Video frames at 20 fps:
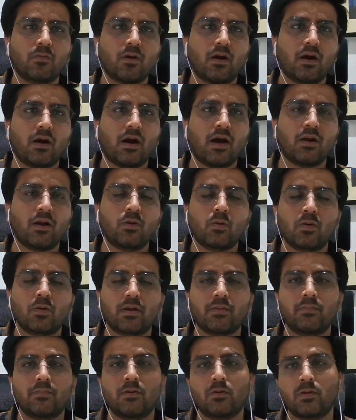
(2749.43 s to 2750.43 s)
are not
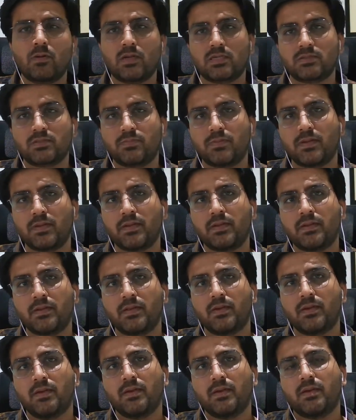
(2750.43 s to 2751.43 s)
able to explain
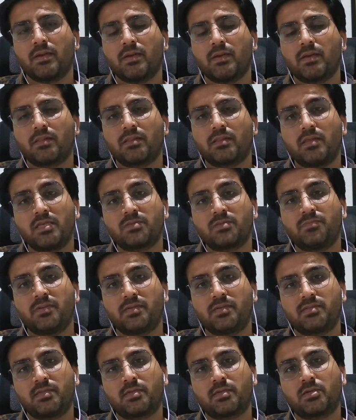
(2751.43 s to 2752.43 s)
these
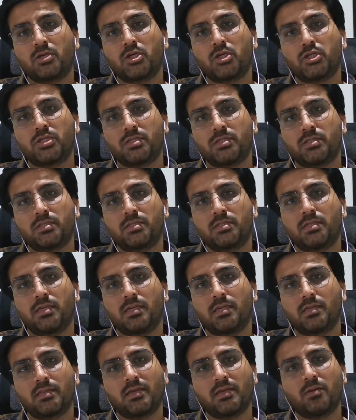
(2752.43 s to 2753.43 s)
basic questions,
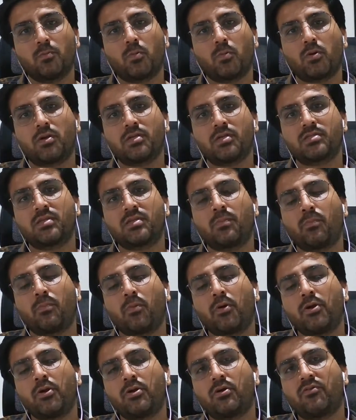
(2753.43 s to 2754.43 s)
then what is the
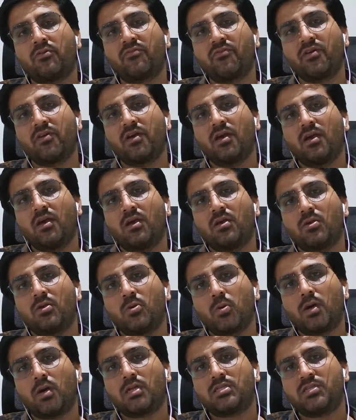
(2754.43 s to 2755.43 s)
point of
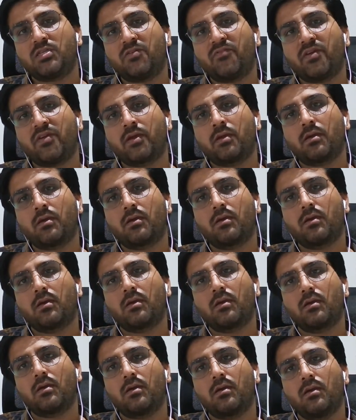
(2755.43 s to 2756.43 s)
you achieving
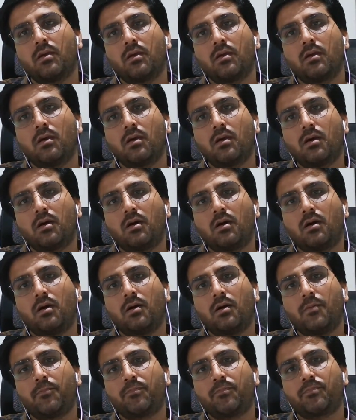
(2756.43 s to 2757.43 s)

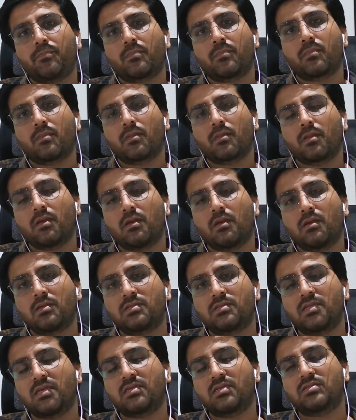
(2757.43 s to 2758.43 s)
uh,
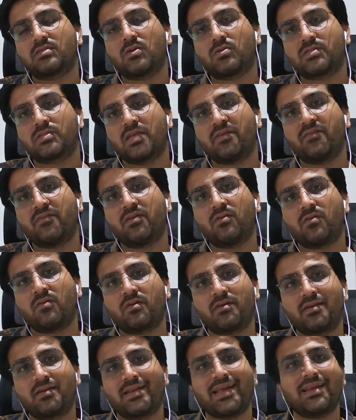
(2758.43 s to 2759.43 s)
6 or 7
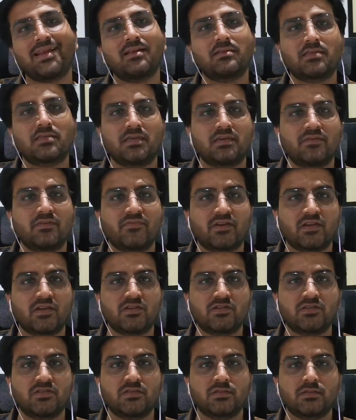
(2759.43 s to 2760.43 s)
or 10
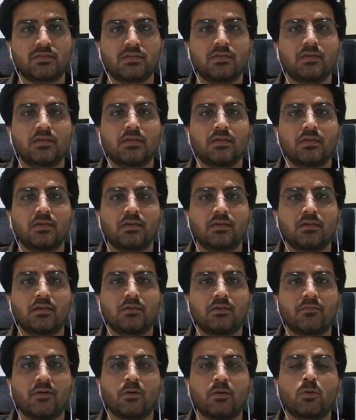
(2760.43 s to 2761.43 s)
certifications
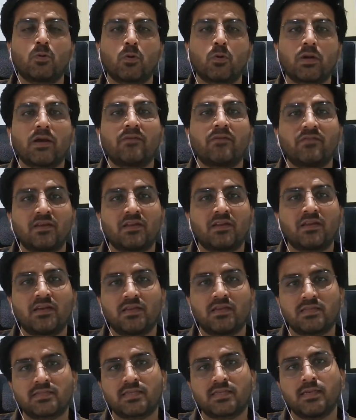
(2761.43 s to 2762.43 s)
when you don't have the real
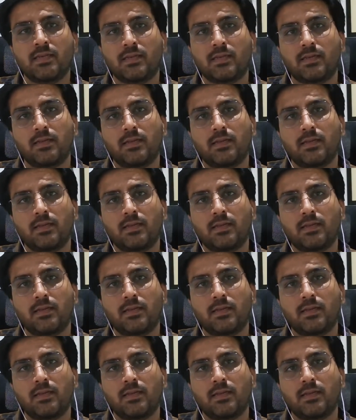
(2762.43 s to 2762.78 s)
skill?